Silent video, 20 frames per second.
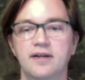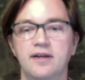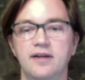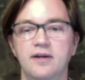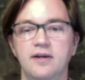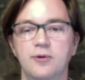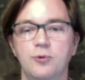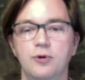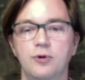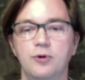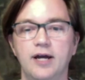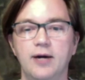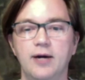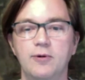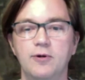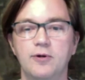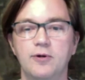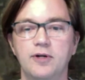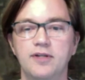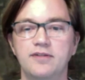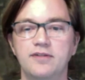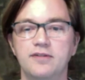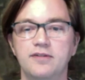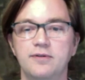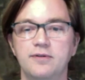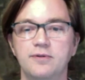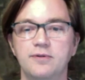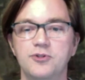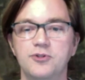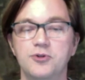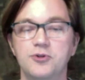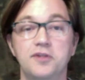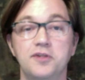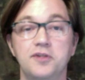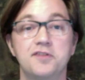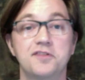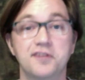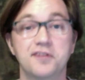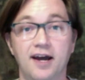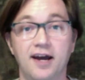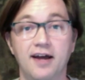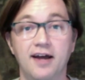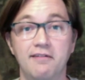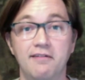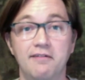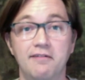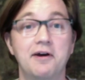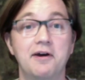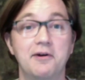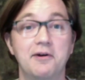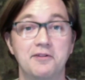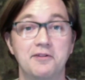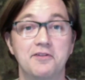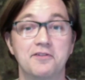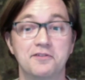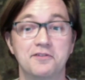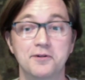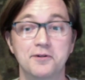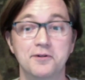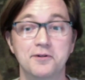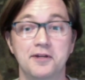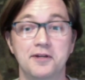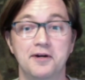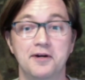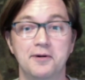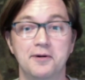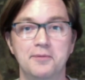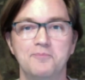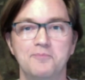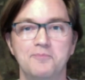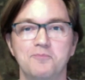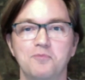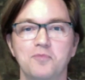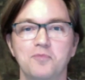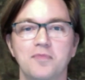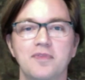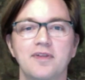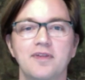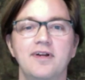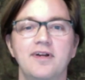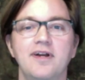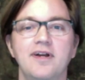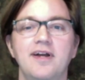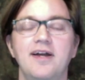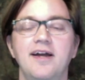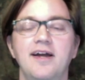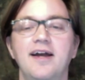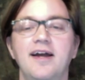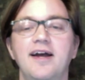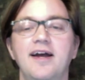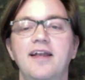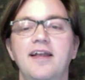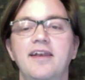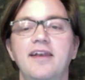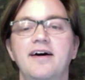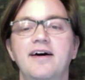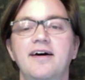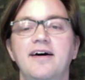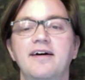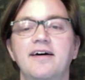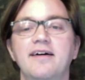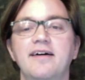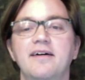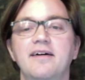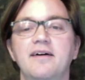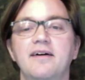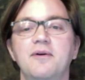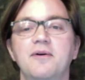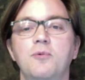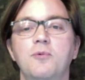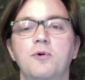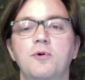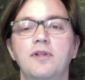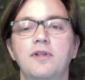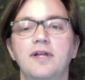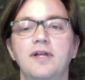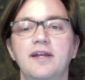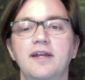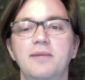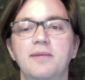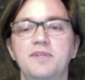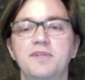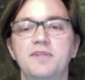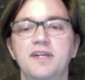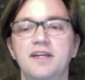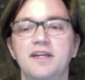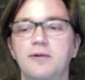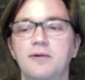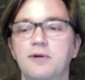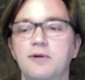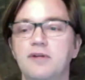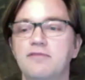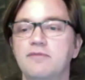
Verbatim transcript: We're now going to join Scott down in studio, and uh, we'll let him take it away from